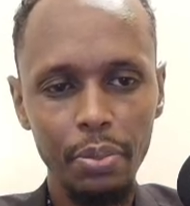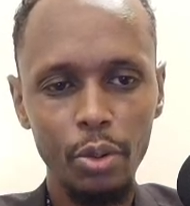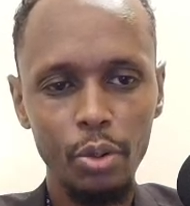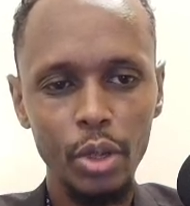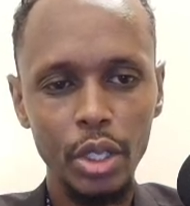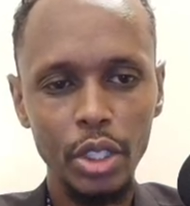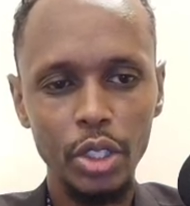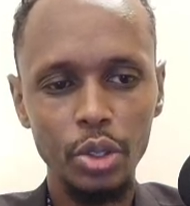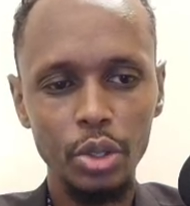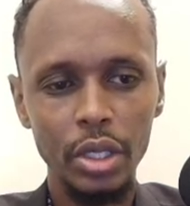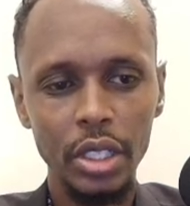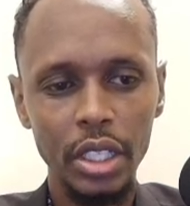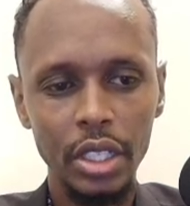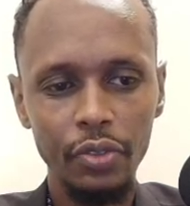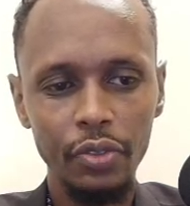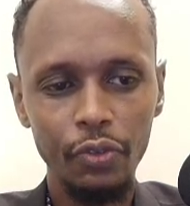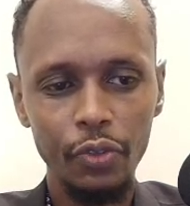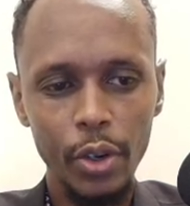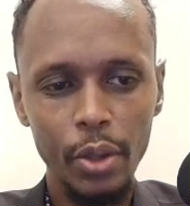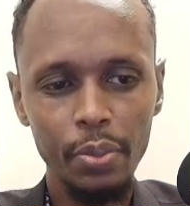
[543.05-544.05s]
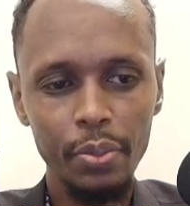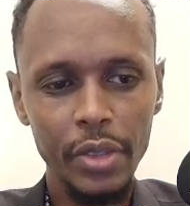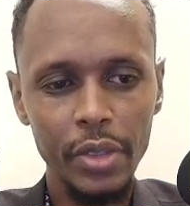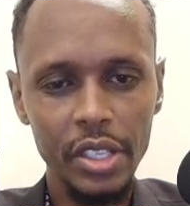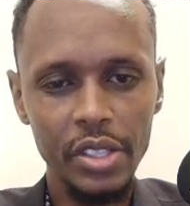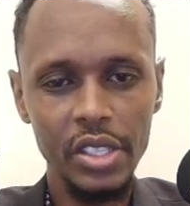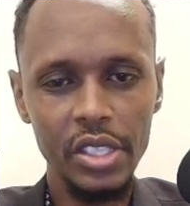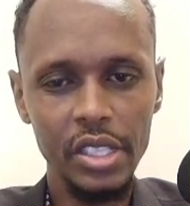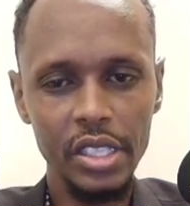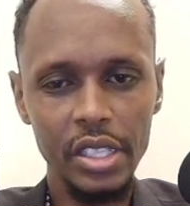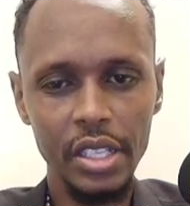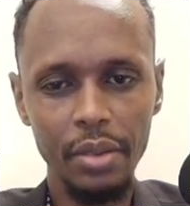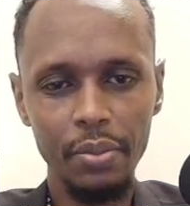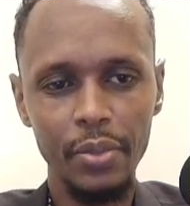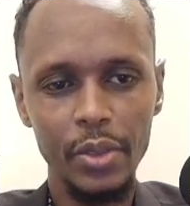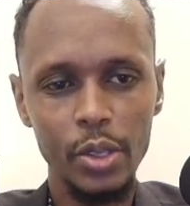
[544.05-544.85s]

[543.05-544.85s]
what you need from the system.